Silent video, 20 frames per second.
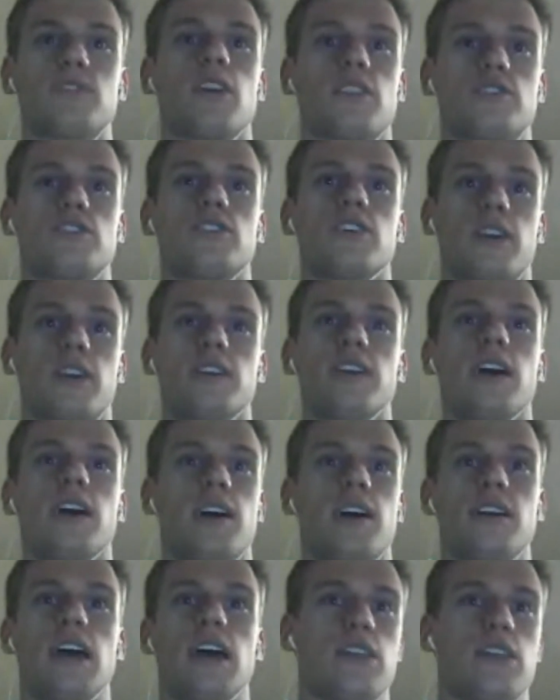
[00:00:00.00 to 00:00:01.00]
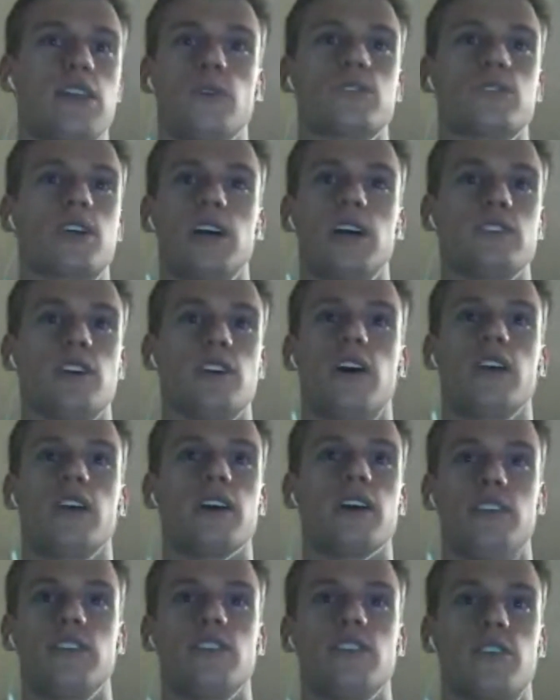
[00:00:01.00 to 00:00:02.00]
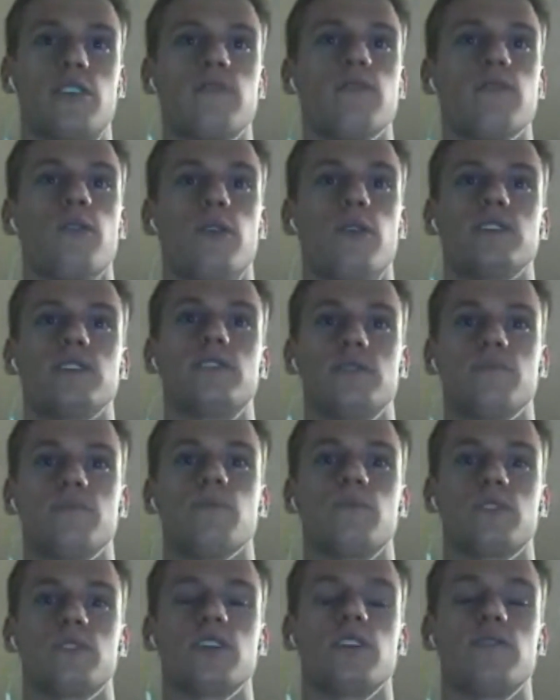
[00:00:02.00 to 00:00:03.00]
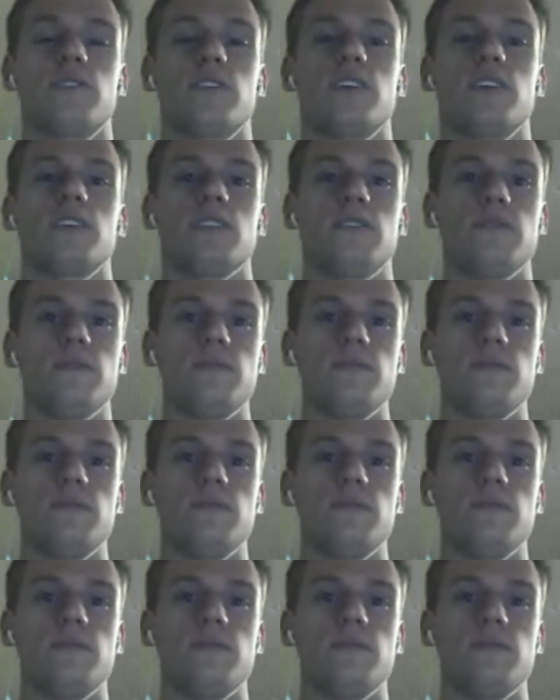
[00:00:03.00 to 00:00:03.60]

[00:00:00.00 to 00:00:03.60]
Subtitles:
Star Trek, yeah, it had those guys on it and their voices and stuff in it.